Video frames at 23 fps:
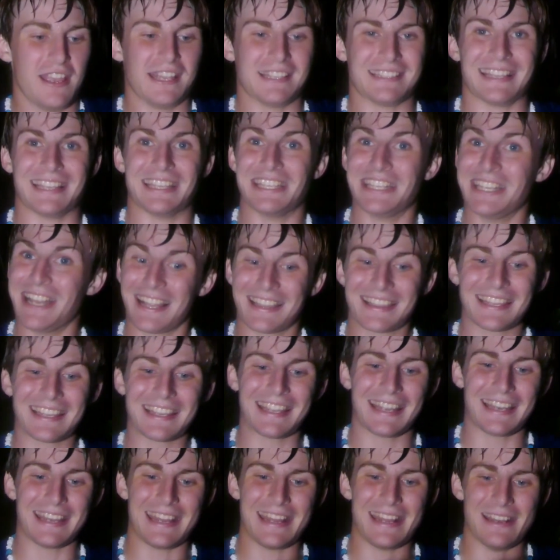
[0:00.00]
is that nothing
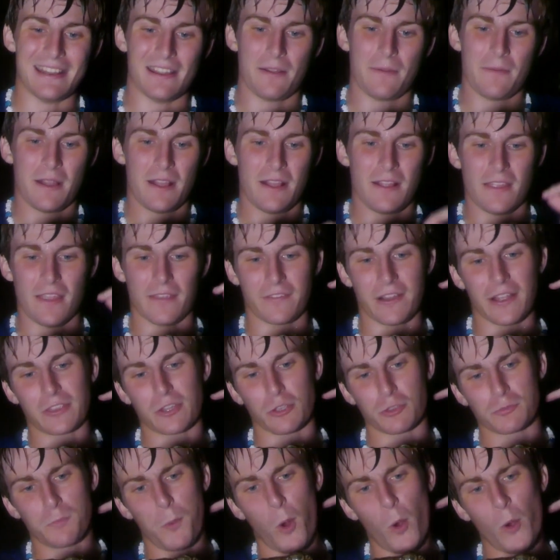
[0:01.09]
can eat it. They've got
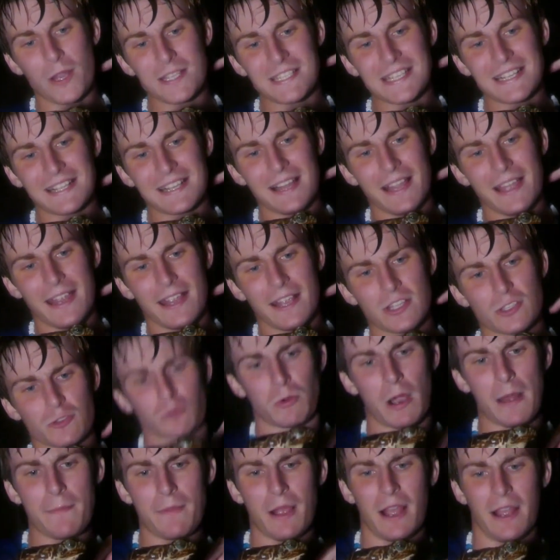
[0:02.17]
those poison glands
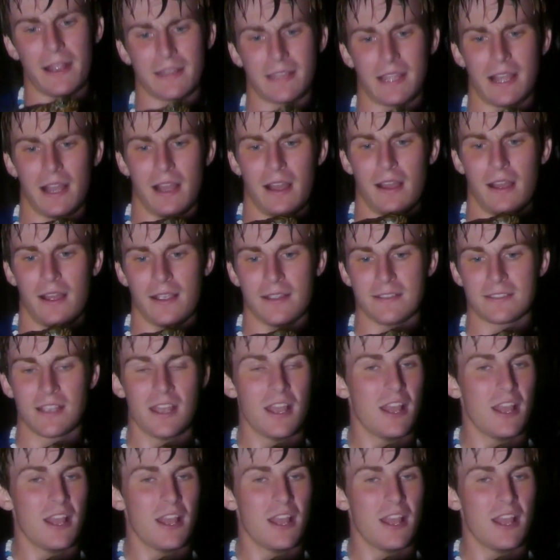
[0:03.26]
right behind the eyes.